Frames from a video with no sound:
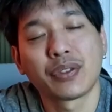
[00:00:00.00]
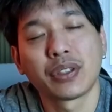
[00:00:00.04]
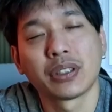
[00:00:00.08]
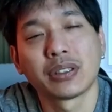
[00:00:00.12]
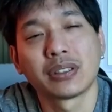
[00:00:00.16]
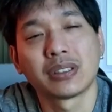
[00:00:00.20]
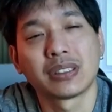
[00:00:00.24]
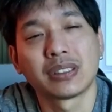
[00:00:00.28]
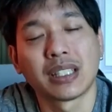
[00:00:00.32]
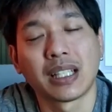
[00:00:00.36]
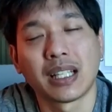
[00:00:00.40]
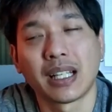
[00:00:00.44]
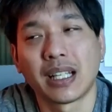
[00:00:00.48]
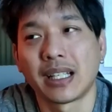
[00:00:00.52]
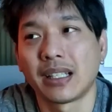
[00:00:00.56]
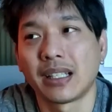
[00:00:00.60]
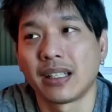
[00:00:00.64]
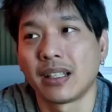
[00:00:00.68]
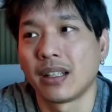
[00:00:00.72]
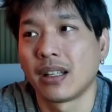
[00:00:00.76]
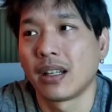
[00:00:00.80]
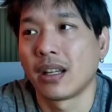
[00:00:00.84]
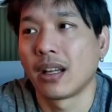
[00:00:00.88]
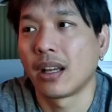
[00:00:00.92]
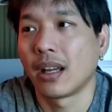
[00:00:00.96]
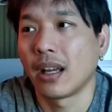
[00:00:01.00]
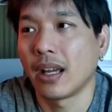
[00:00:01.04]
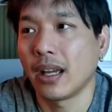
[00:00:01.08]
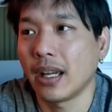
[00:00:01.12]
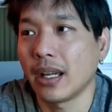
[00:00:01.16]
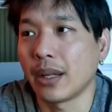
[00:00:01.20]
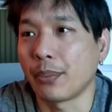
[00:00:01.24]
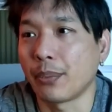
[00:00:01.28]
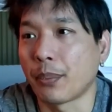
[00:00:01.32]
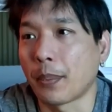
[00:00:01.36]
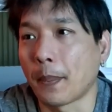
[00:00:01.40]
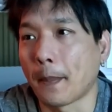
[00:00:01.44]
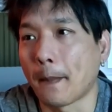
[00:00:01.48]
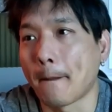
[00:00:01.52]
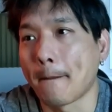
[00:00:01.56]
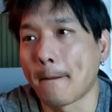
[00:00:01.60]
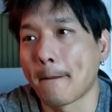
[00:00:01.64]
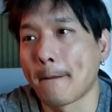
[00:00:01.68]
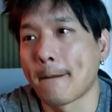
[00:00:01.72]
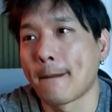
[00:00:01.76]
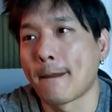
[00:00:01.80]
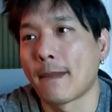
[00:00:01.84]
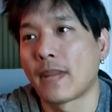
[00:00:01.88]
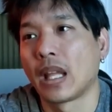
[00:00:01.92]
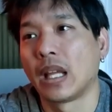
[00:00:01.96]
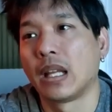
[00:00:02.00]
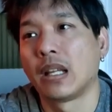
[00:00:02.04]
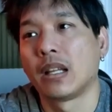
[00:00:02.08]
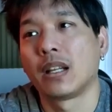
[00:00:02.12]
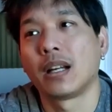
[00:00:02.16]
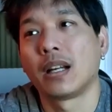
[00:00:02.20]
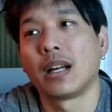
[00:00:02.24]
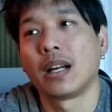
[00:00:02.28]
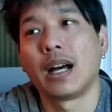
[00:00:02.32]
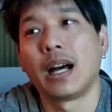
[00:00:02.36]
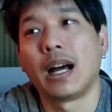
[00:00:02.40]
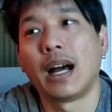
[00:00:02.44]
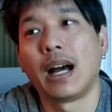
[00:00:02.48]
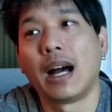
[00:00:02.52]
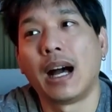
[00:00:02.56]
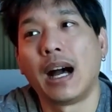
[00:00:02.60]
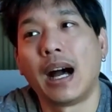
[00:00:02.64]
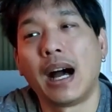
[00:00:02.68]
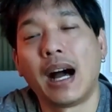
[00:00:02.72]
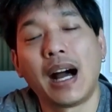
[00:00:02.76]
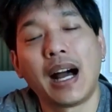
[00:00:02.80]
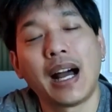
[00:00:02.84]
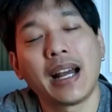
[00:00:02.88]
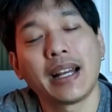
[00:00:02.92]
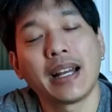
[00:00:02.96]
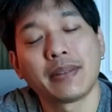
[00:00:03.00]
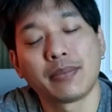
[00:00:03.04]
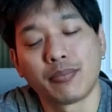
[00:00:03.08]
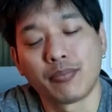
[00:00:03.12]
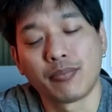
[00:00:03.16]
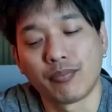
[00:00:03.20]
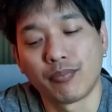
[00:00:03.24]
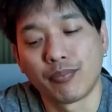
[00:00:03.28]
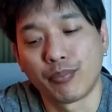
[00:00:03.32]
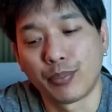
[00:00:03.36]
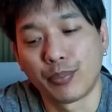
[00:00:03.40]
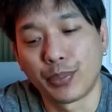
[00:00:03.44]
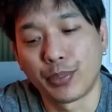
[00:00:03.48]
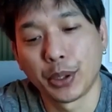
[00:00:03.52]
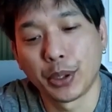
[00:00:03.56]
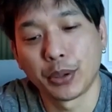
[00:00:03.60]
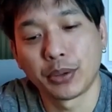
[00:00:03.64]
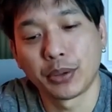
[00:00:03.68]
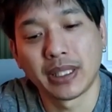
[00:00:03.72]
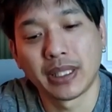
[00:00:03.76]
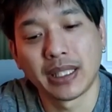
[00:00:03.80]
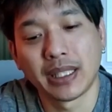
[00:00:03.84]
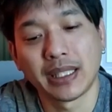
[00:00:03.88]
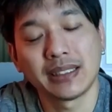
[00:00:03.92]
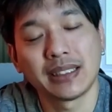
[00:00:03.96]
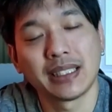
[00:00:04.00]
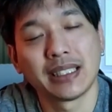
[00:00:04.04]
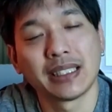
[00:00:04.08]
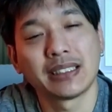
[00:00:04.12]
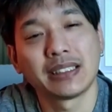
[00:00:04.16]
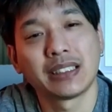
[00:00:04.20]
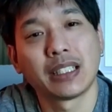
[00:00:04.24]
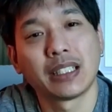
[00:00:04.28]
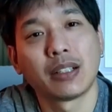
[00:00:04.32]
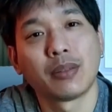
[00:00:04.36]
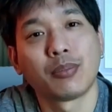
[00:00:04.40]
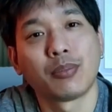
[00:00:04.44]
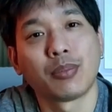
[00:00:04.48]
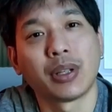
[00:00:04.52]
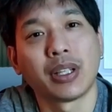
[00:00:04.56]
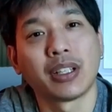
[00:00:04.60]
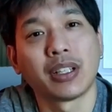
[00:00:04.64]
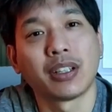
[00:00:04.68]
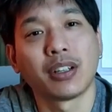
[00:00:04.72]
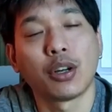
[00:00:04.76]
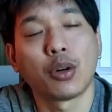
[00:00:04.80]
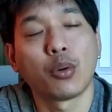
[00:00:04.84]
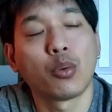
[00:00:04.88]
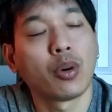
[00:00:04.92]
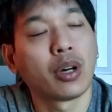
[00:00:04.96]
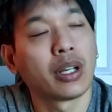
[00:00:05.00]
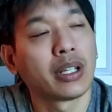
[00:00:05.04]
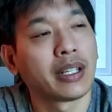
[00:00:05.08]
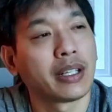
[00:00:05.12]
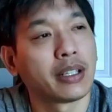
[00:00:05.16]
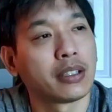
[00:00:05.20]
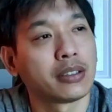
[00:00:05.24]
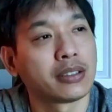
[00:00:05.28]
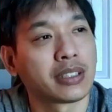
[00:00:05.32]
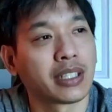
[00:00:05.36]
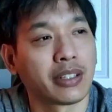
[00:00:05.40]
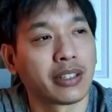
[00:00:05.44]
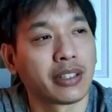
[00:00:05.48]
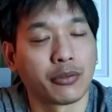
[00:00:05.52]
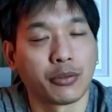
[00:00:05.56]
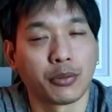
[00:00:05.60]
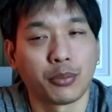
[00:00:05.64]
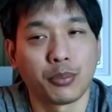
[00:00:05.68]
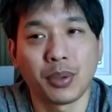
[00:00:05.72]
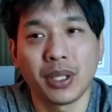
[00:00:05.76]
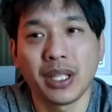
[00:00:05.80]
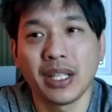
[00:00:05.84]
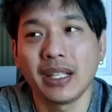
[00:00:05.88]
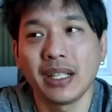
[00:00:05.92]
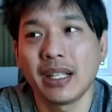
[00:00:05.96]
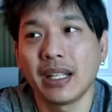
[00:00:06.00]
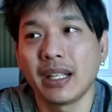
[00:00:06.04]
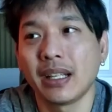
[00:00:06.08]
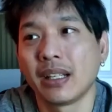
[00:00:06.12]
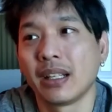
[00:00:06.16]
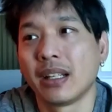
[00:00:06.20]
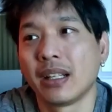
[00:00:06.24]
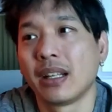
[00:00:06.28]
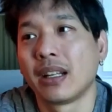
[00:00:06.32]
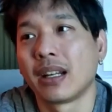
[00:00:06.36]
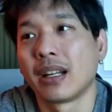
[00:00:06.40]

to say, "Hey, I built this system and no one else can repeat it,